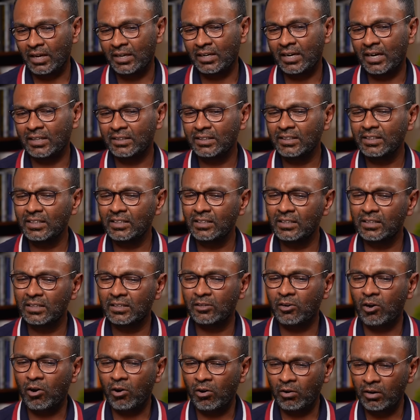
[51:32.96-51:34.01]
And I think in a
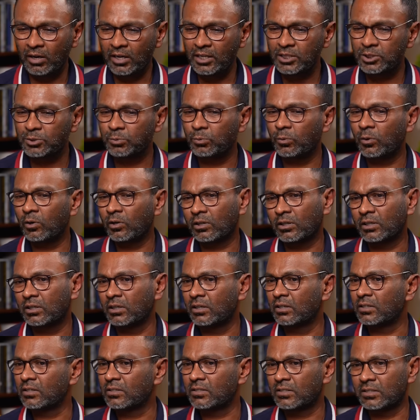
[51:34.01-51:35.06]
knowledge
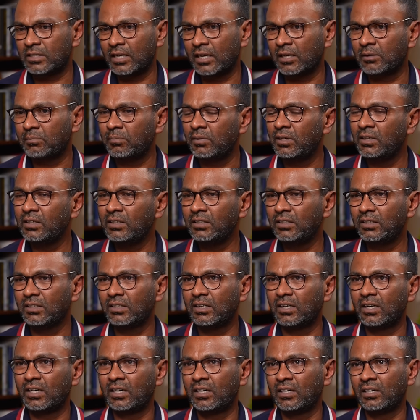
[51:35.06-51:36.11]
worker segment,
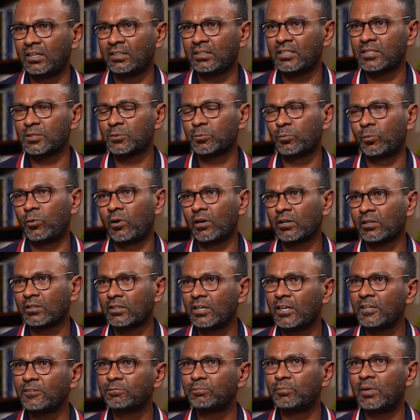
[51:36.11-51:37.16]
this
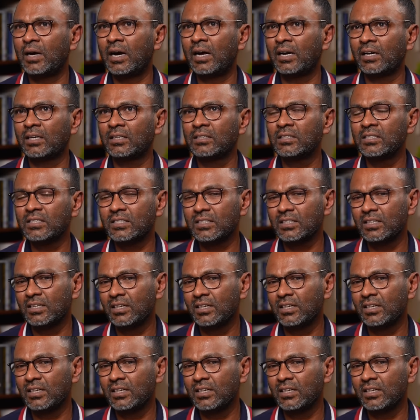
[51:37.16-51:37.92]
work-life balance,